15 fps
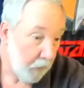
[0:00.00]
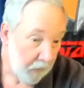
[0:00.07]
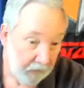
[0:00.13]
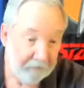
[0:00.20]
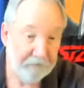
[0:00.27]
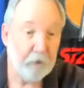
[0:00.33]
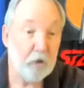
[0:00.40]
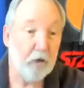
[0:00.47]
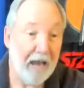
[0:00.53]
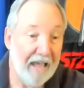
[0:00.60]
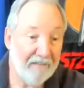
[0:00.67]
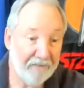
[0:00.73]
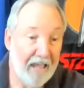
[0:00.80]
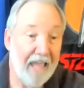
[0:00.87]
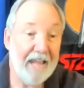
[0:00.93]
if you're
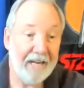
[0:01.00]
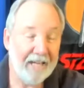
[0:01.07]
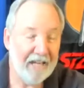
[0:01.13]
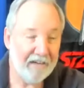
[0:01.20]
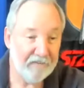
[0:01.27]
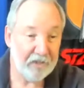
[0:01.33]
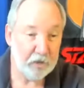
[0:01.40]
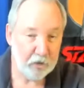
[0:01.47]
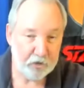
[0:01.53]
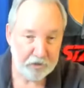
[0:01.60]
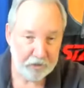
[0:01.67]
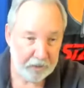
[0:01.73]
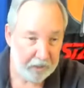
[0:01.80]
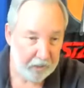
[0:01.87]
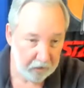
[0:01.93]
having any kind of
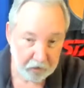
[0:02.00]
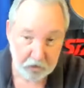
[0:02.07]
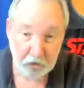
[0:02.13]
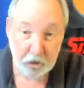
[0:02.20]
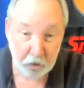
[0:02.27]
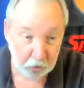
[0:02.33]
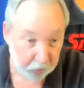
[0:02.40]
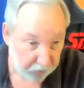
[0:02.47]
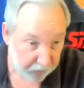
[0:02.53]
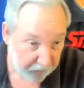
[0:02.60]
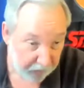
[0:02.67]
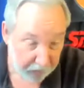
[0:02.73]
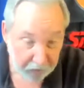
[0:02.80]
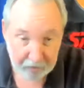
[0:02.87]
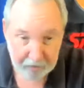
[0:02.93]
interest in
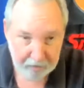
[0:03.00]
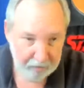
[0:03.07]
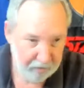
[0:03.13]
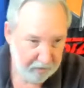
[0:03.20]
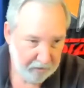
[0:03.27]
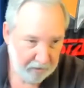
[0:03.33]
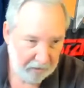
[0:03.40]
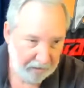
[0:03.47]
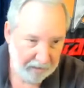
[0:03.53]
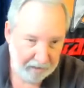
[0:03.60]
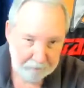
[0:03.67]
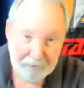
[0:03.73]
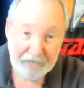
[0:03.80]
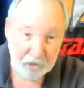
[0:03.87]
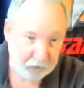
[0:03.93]
security, uh,
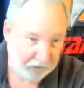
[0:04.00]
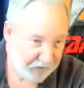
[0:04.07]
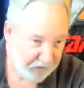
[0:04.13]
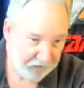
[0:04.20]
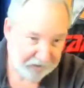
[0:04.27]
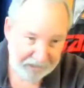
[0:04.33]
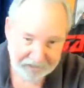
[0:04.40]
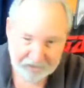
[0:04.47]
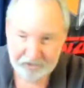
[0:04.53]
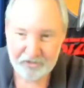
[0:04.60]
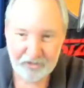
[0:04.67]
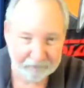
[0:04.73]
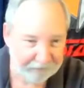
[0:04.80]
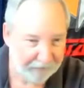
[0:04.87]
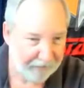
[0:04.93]
penetration testing,
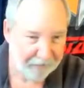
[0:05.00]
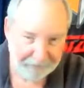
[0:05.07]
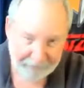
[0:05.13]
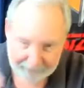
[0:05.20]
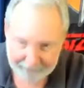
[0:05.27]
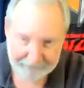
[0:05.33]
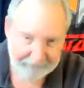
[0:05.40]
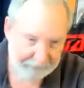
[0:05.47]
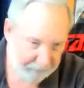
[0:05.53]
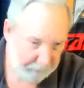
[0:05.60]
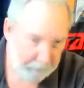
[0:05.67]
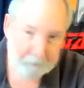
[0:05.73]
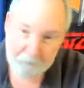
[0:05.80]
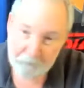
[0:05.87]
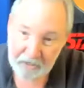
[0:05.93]
stuff like that,
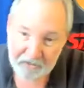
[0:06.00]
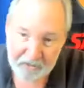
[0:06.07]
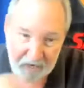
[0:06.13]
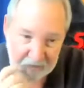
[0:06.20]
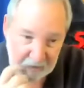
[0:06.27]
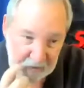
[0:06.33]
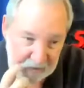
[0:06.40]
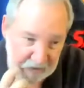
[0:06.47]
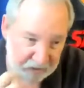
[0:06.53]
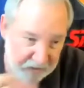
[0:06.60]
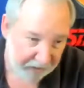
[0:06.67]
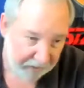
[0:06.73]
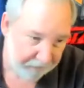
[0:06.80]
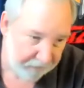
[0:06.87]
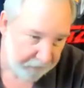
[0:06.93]
he's got good
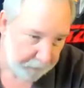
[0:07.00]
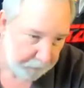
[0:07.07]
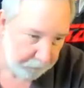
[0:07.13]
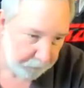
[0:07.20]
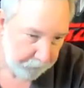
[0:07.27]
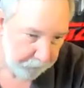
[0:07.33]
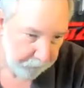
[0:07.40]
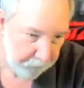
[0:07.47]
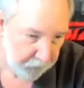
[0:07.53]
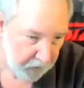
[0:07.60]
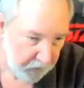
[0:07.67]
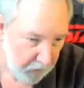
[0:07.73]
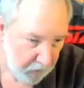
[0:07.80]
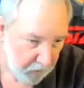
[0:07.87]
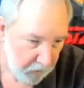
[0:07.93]
stuff.
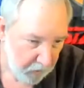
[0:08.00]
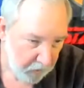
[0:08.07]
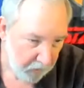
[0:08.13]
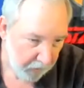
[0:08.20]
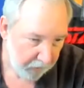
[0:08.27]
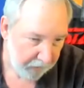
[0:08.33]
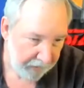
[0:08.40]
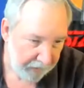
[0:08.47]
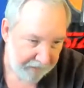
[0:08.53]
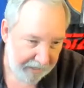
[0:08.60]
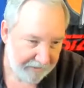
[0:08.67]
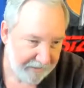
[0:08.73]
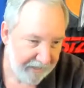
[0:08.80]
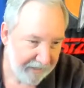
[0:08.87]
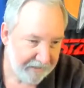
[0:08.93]
All right,
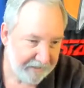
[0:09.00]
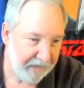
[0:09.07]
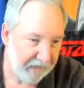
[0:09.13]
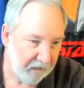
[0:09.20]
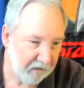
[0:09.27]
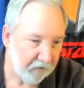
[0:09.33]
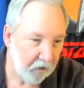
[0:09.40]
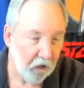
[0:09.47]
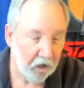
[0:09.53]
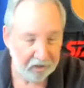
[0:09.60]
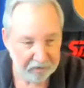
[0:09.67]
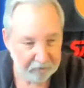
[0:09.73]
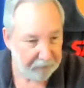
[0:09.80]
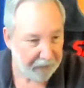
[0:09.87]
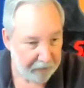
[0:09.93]
that takes care of
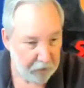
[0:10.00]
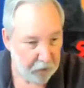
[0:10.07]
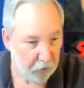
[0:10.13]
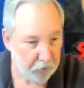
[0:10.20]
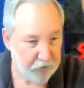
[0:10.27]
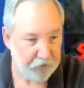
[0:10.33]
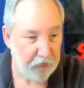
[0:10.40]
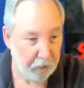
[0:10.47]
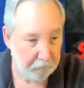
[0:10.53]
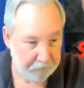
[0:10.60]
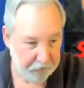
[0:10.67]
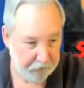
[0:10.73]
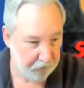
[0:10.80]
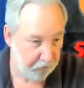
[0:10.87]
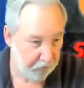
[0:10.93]
all of my notes up
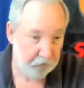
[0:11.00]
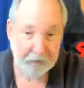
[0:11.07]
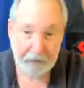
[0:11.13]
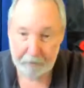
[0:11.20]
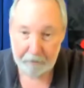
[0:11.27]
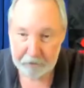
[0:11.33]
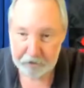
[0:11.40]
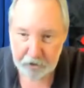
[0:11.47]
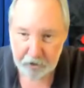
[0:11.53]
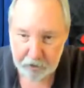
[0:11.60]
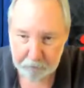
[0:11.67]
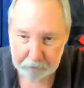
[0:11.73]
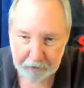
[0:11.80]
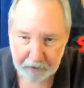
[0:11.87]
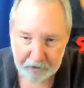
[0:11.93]
to time to start
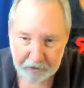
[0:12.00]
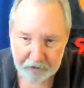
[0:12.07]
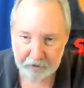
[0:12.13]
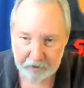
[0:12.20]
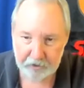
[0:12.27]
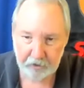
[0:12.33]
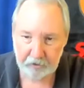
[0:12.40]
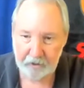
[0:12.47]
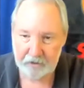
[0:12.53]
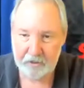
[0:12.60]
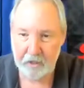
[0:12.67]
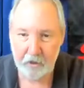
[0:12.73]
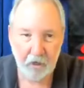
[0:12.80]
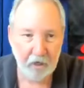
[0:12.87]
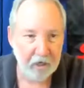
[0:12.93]
the project. So let's
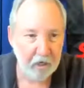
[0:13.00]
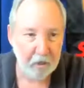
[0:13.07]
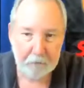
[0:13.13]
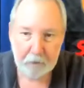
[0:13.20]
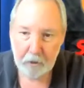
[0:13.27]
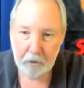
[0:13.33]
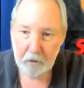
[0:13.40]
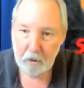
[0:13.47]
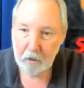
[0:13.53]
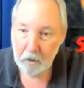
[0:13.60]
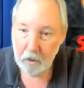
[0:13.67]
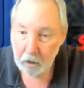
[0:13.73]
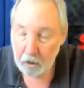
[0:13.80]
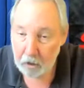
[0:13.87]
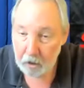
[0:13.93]
get caught up
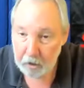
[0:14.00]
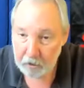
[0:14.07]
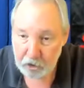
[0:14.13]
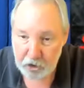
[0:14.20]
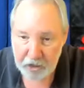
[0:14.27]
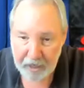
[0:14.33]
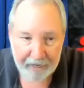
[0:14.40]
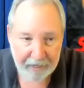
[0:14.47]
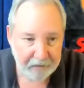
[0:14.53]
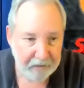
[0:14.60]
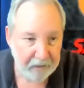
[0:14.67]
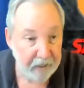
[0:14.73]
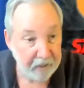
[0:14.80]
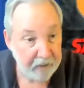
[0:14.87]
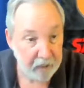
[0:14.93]
on chat
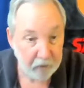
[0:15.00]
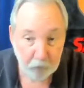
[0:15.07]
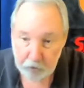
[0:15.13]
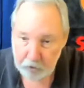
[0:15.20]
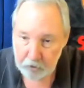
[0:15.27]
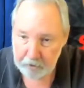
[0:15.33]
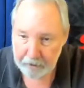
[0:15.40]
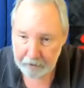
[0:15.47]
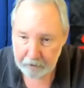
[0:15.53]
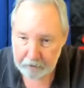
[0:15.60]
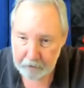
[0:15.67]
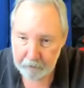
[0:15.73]
and then we'll do that.